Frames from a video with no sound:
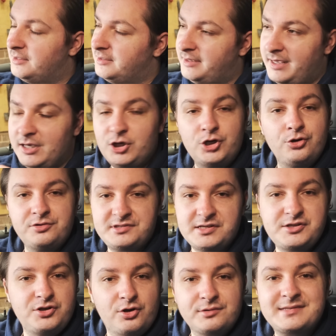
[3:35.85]
it loses,
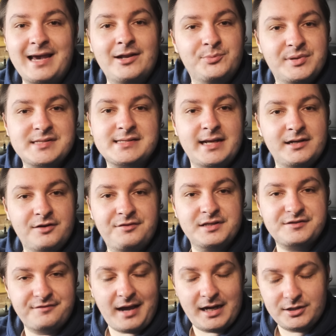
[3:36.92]
10% of its
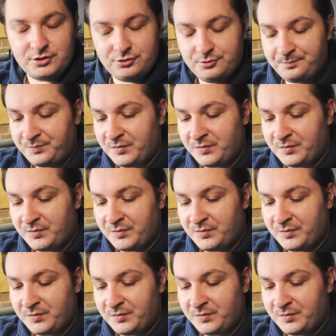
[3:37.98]
value.